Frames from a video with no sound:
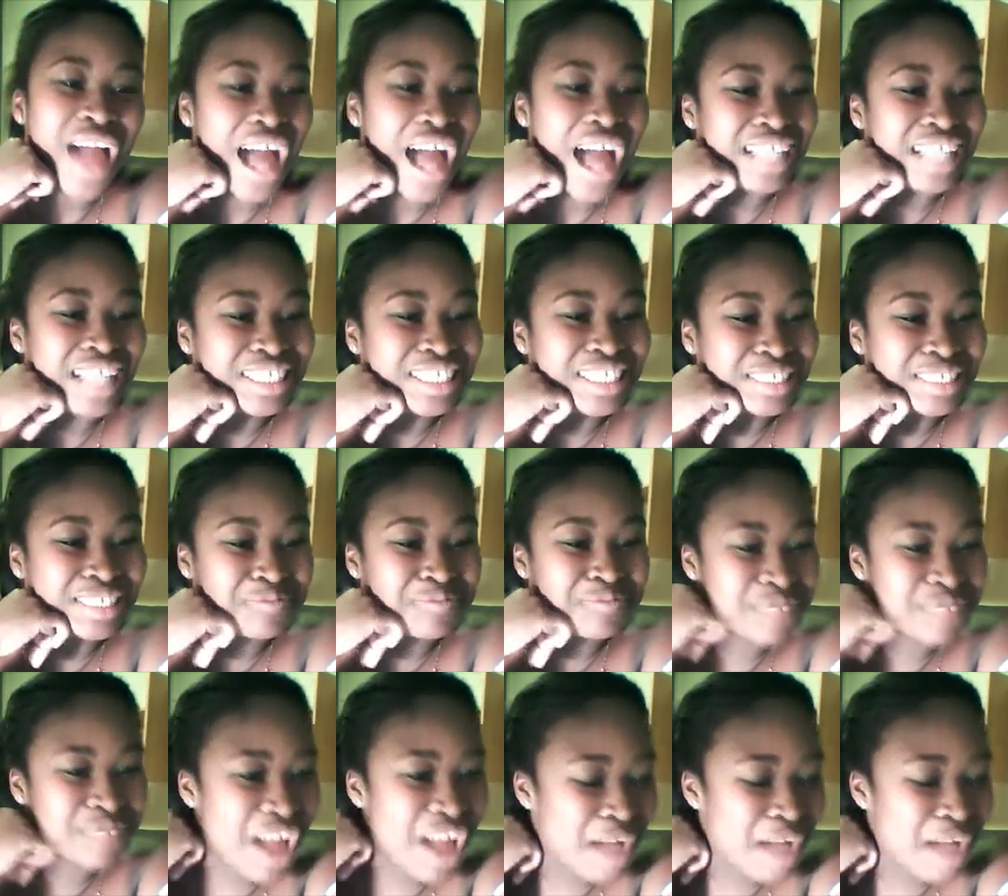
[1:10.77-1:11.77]
and
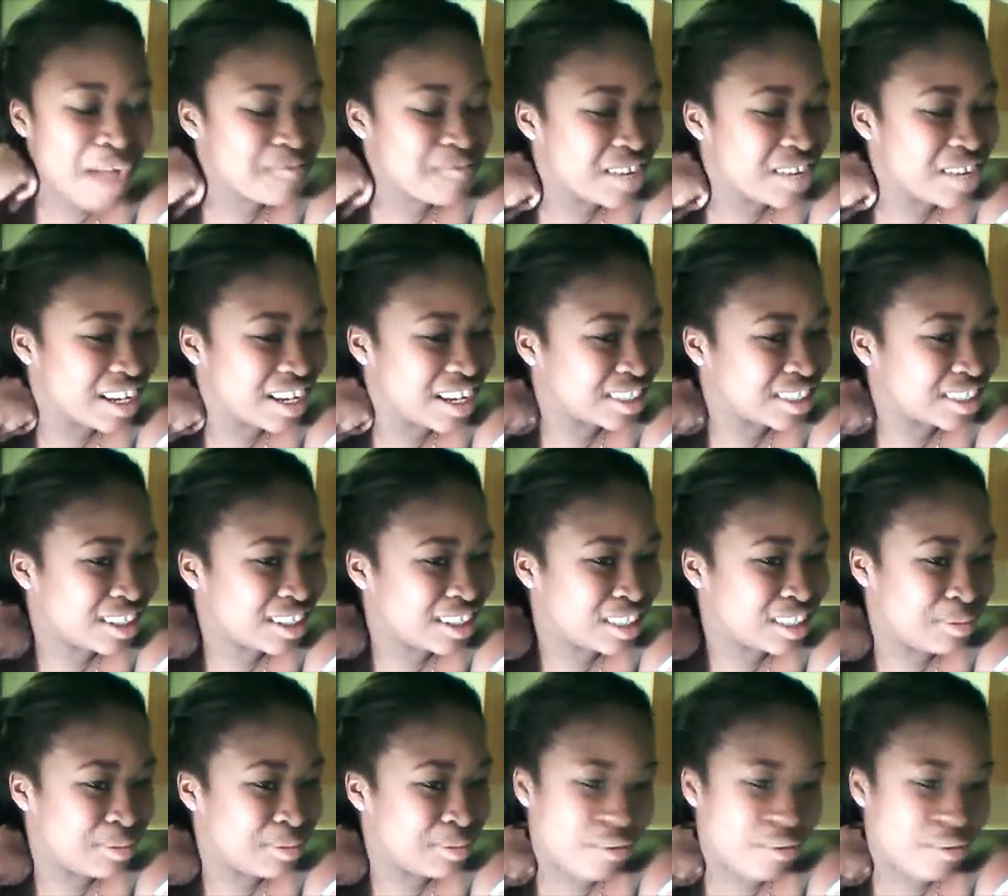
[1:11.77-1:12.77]
yeah, I'm really excited.
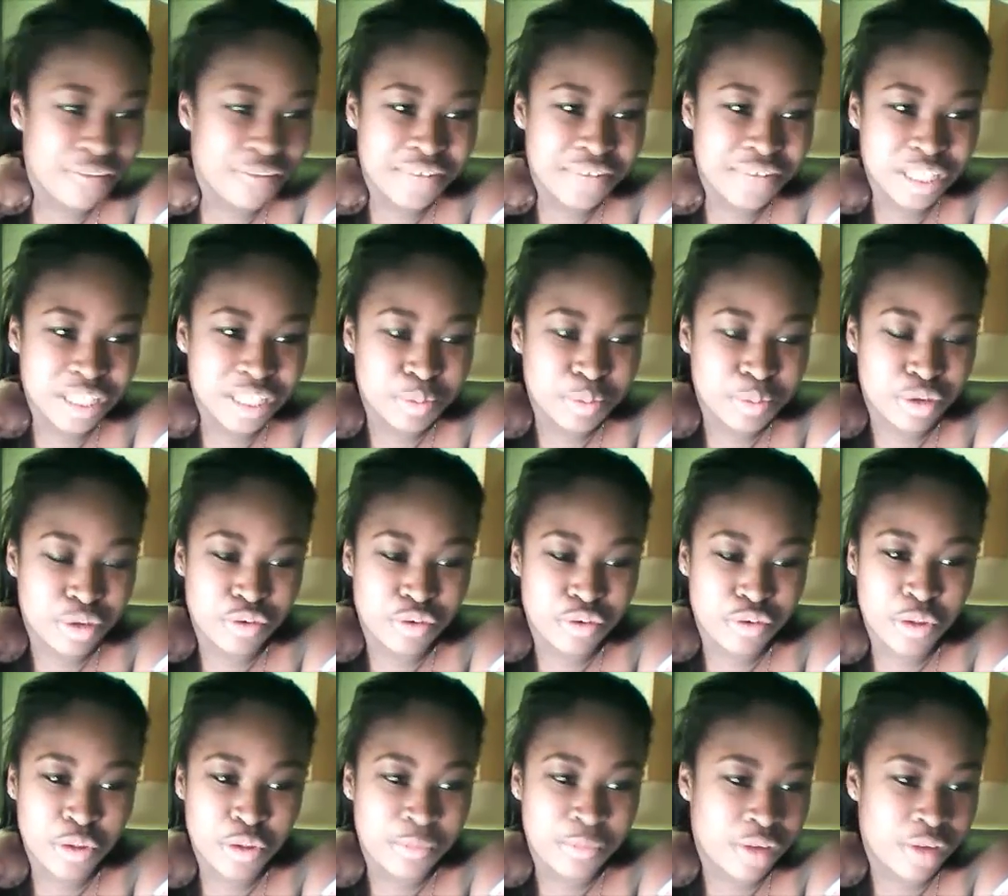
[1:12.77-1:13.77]
We've got Facebook
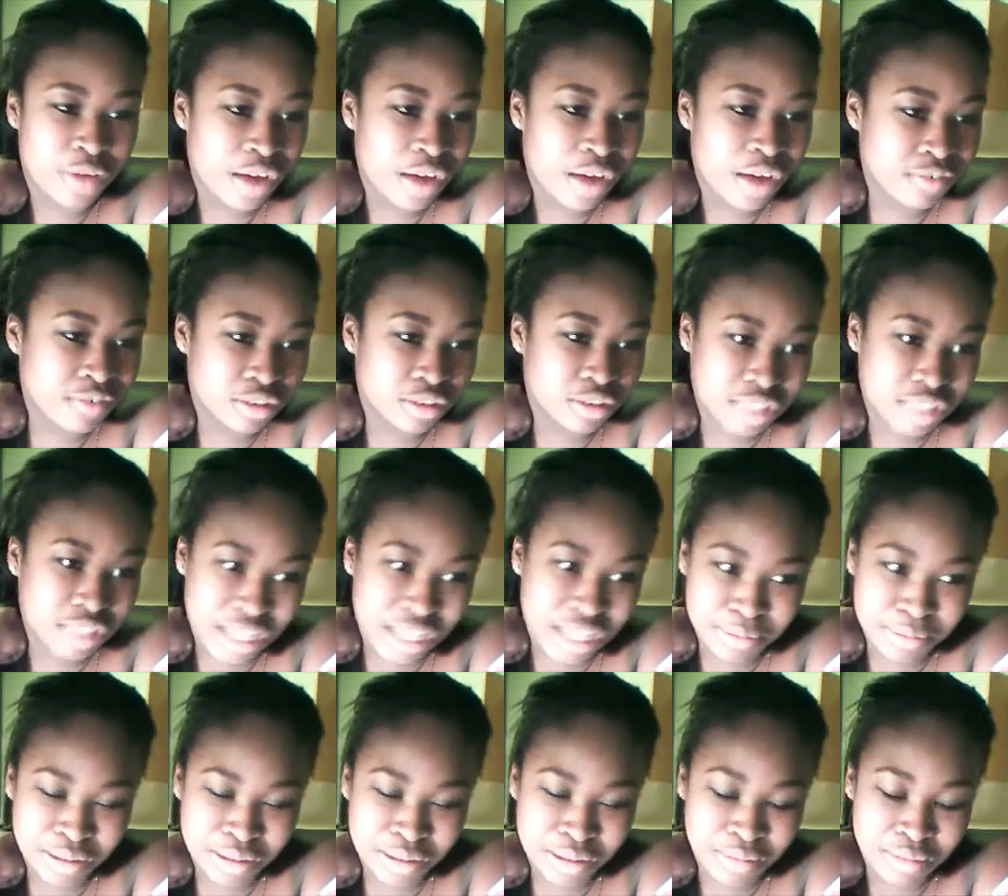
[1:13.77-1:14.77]
group. We've I've got
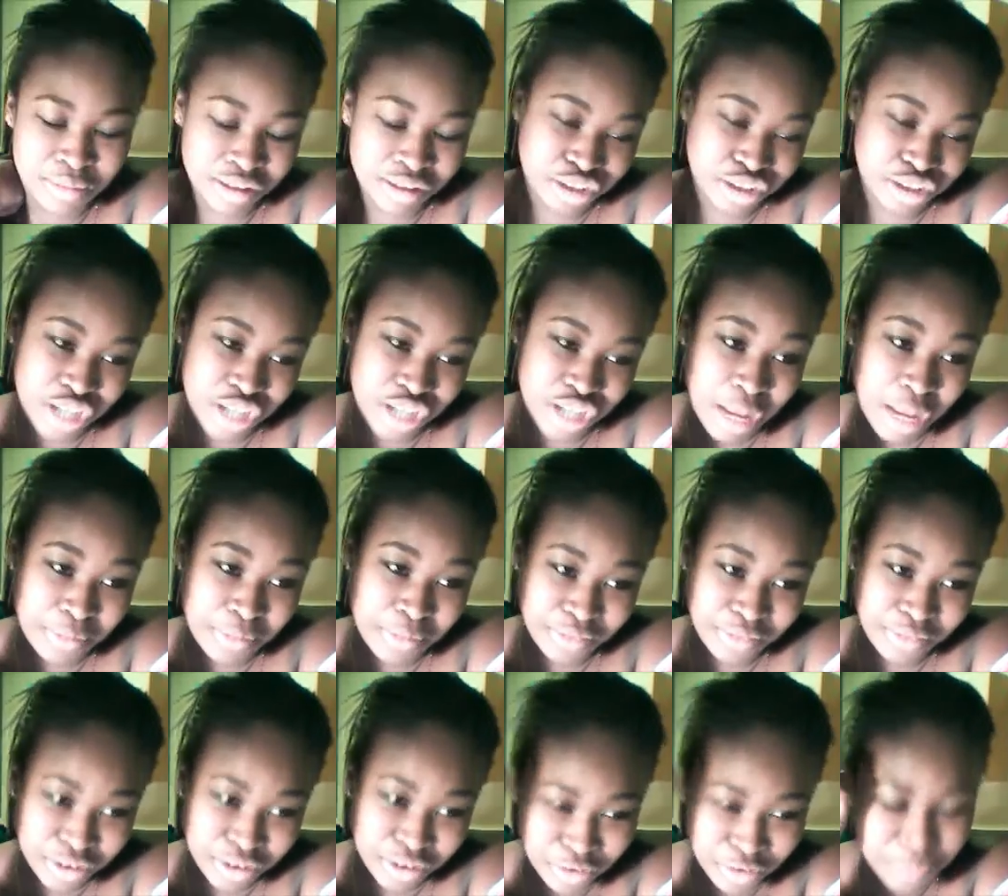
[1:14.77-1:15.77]
tips. I'm the chairman of the
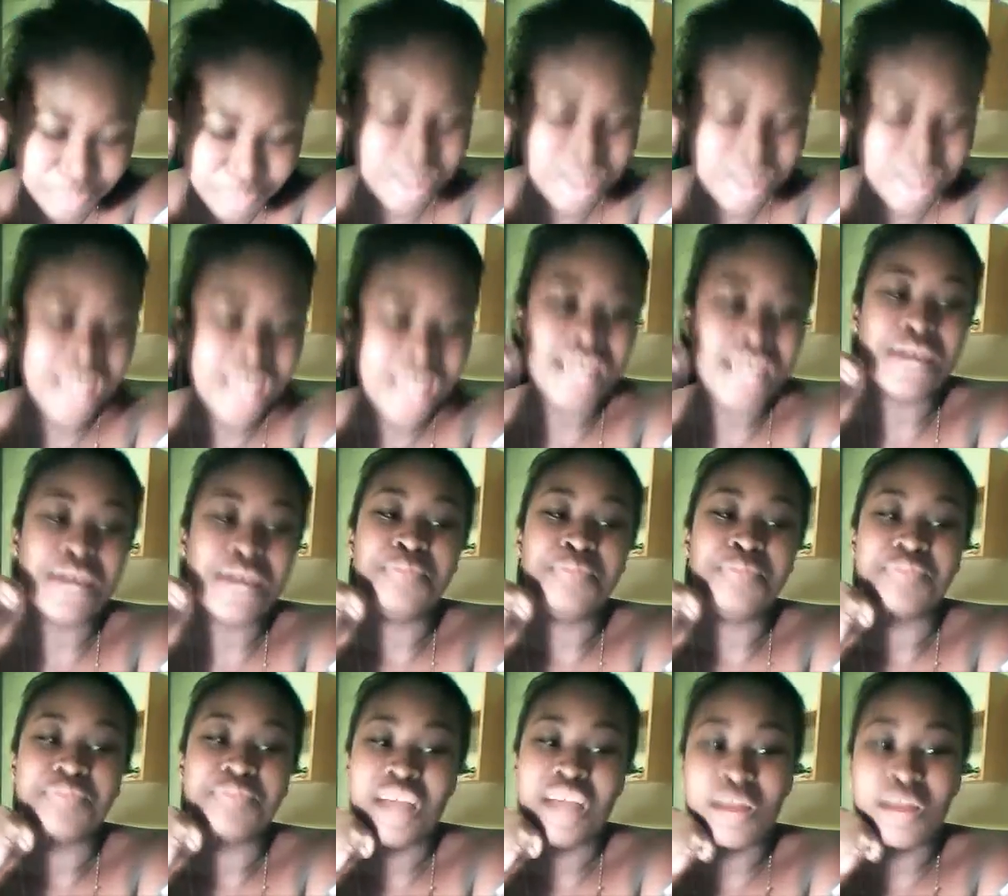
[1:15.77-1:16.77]
group,
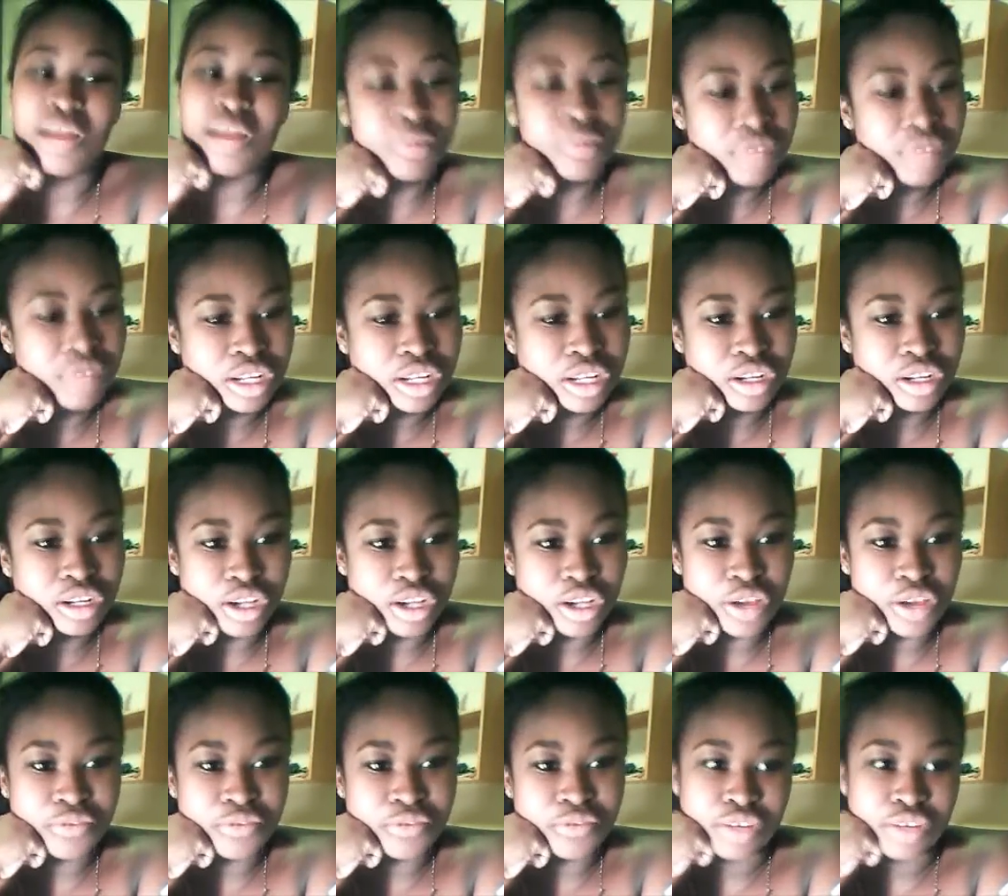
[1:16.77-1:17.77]
and we're really going to go
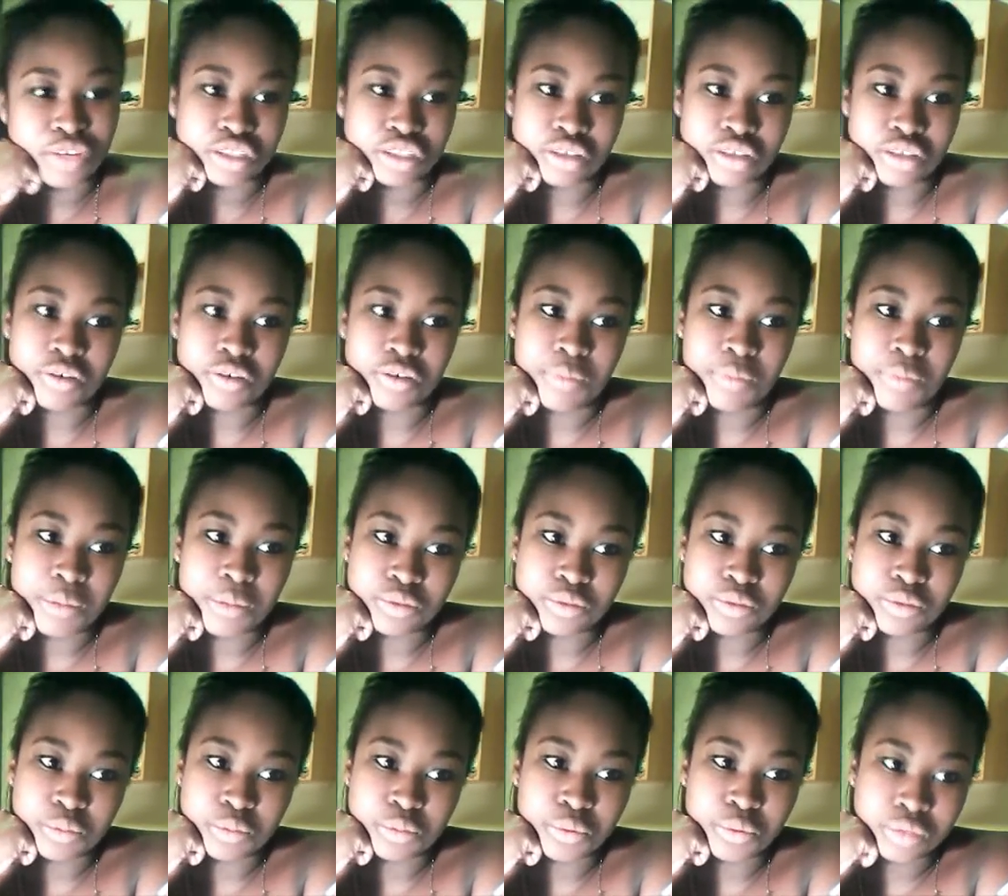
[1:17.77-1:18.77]
for it. So I've got people
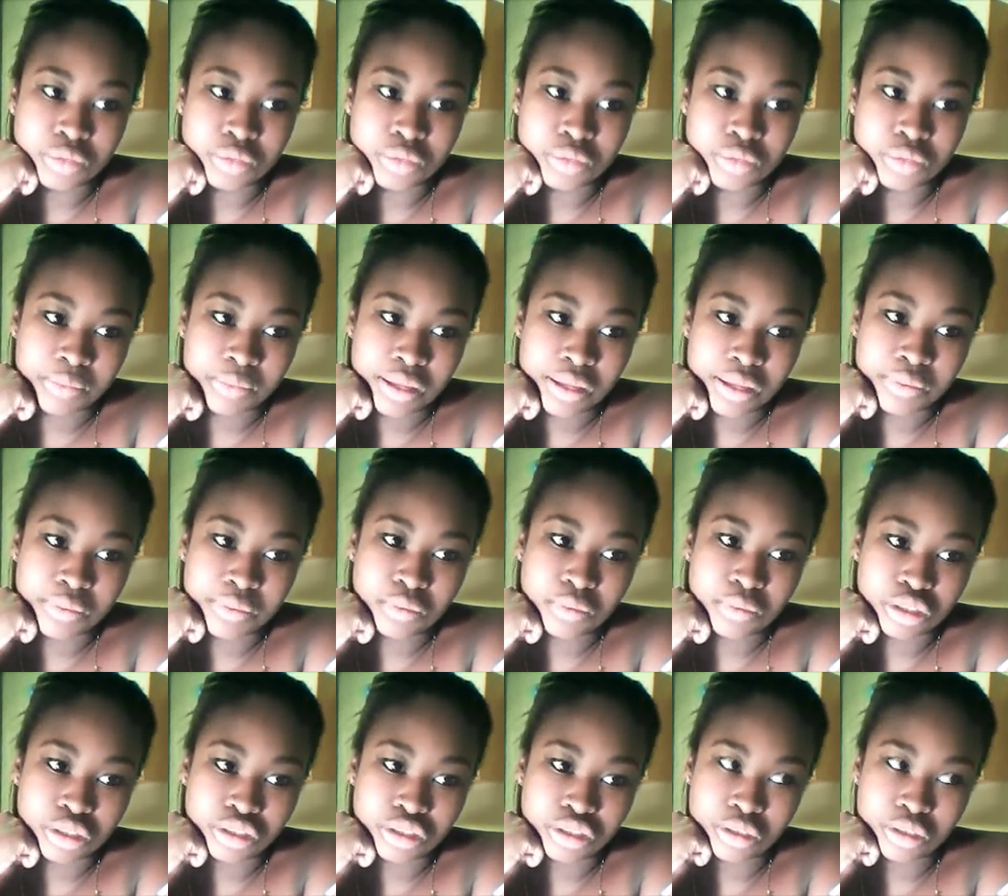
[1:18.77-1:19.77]
supporting me,
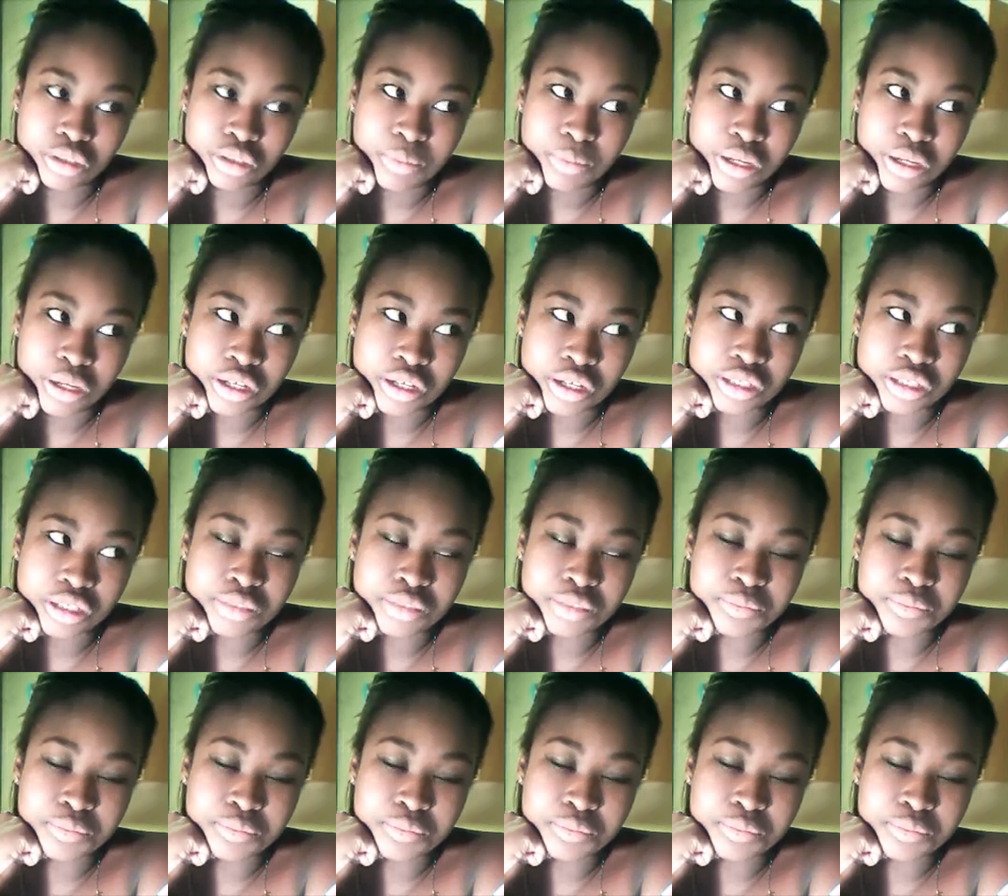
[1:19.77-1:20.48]
which should be good.